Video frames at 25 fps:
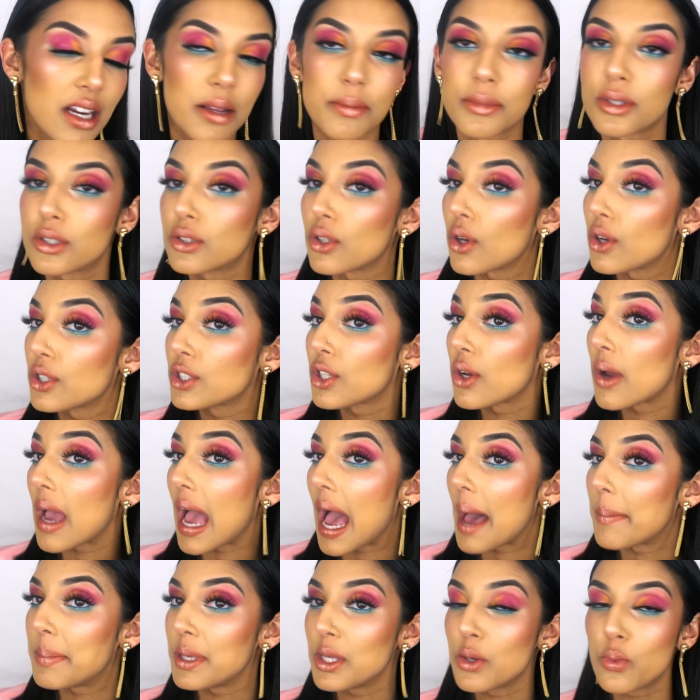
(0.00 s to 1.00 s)
I'm so
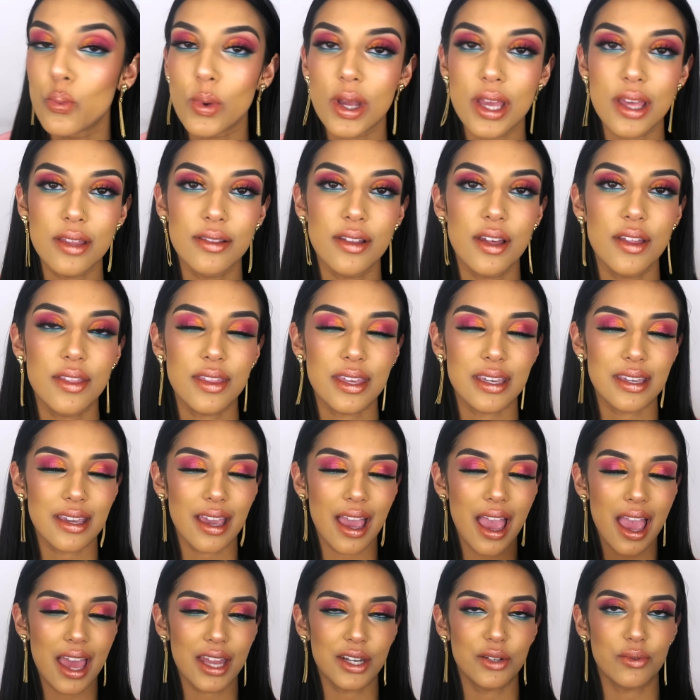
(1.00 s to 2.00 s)
happy with
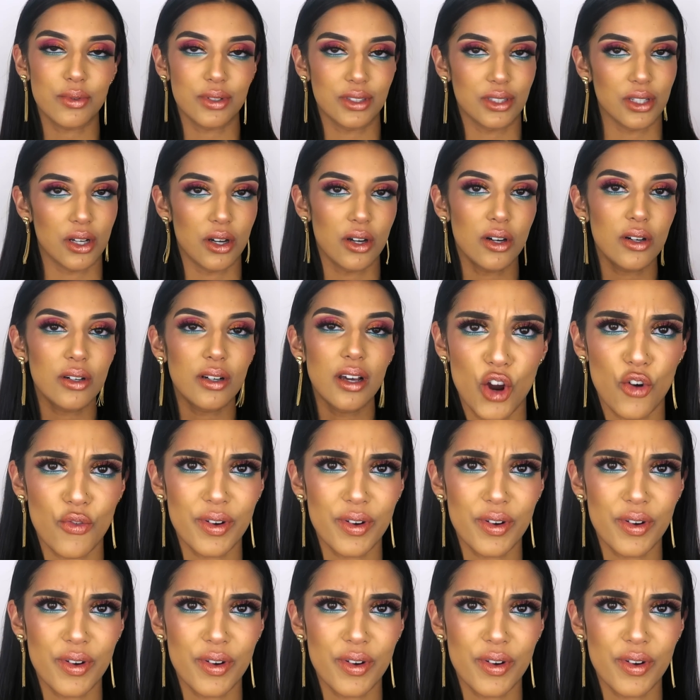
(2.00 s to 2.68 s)
the end result.